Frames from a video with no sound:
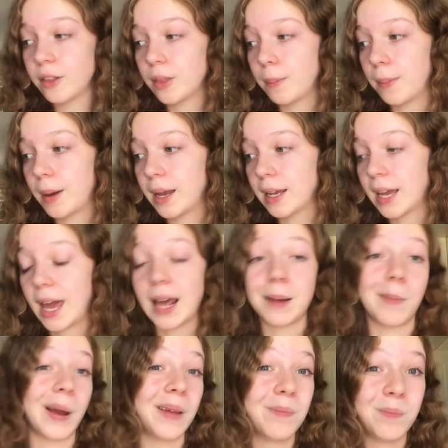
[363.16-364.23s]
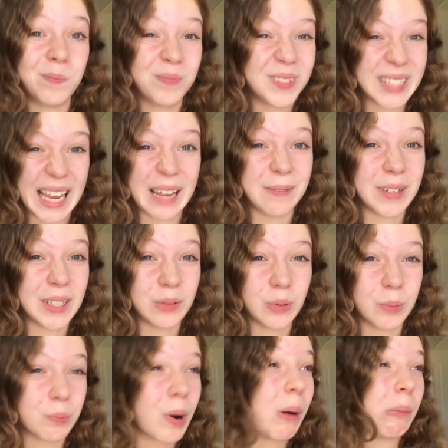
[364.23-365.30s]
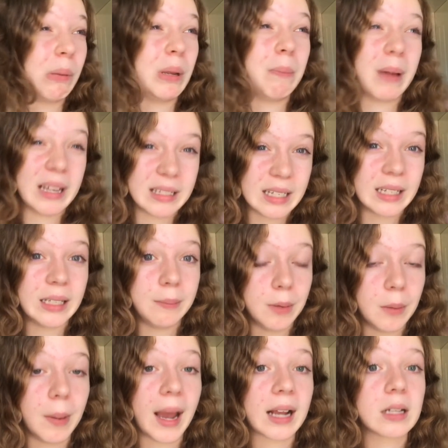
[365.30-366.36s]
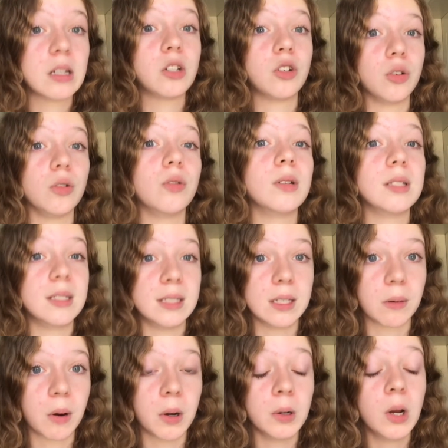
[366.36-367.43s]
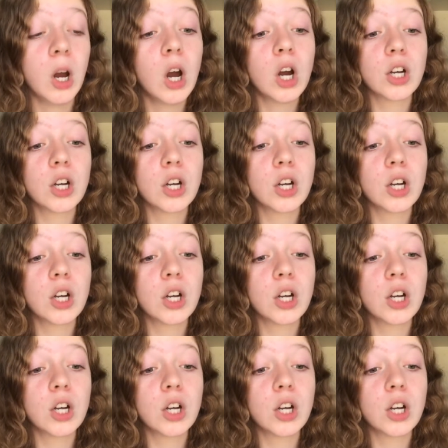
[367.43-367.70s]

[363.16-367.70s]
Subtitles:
of the bank and my savings would probably basically be back to zero.